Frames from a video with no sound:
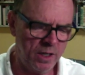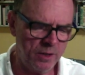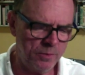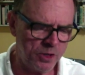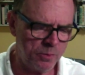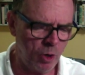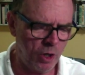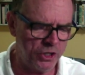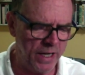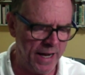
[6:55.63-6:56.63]
small
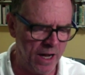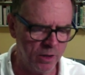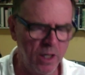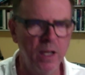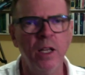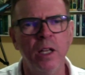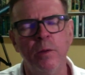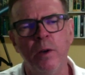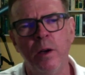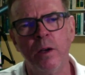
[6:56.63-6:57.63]
town.
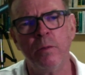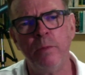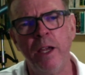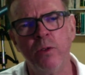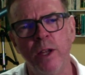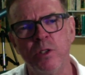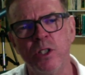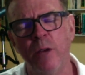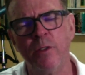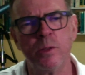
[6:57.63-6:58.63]
Maigret
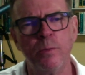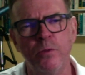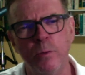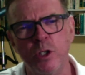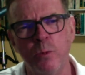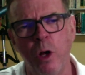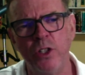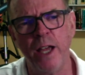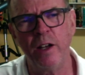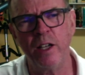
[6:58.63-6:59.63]
himself is from a small
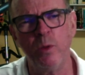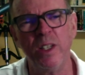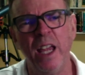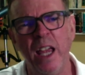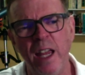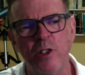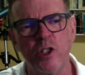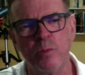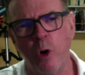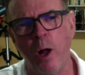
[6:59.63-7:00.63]
town, and he really hates
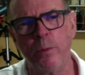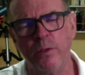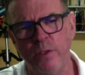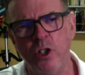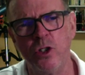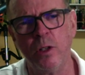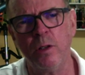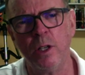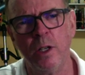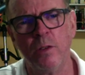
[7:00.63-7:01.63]
small provincial
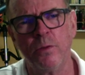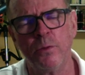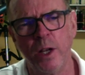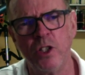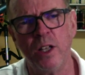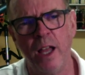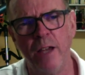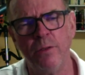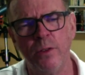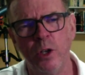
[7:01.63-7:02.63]
French
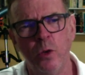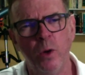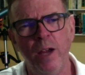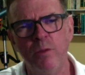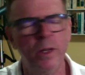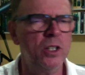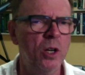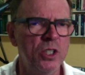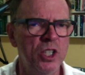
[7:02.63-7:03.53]
life where everybody knows